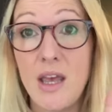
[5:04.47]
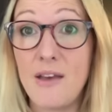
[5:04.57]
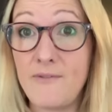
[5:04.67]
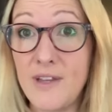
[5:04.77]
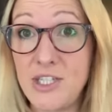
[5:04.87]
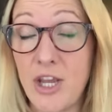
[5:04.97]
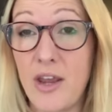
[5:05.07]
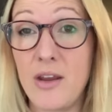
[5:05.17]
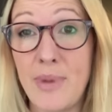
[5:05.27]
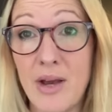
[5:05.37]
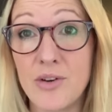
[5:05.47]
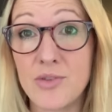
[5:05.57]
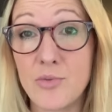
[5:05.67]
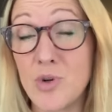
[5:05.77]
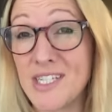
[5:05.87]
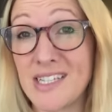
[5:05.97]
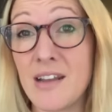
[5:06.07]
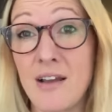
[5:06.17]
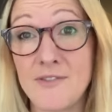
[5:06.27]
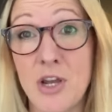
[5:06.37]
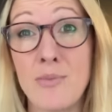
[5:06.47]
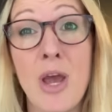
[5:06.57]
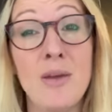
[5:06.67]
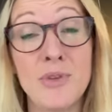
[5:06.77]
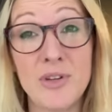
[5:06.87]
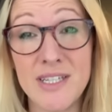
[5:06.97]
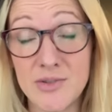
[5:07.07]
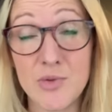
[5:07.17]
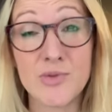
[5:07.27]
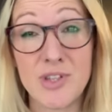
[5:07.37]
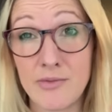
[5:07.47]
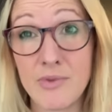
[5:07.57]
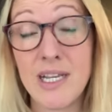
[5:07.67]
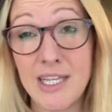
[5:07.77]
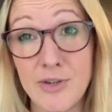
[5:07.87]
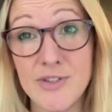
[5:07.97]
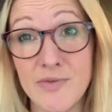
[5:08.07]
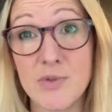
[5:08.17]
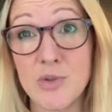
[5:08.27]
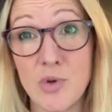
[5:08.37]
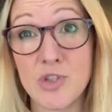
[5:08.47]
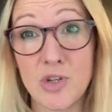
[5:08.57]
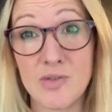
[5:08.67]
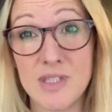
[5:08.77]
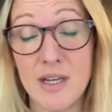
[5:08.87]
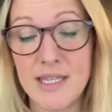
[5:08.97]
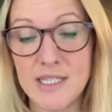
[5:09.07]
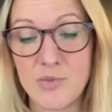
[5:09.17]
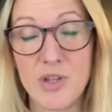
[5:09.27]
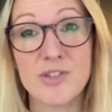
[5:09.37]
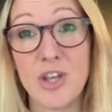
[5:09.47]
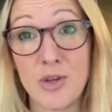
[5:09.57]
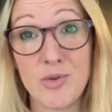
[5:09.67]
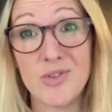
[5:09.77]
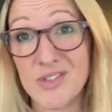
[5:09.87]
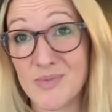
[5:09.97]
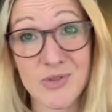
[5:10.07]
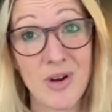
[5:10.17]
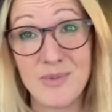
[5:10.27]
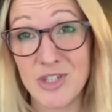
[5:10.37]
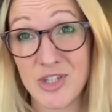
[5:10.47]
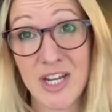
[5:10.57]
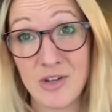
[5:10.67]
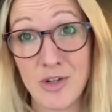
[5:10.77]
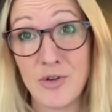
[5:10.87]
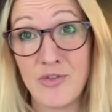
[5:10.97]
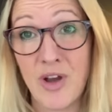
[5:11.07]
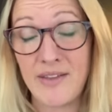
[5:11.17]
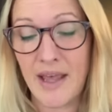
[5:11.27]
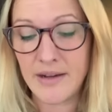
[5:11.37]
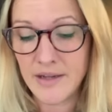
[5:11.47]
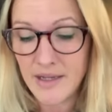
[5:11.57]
a video about what is a lifetime home that is also really useful to watch alongside this one. So subscribe to the channel and you'll find that.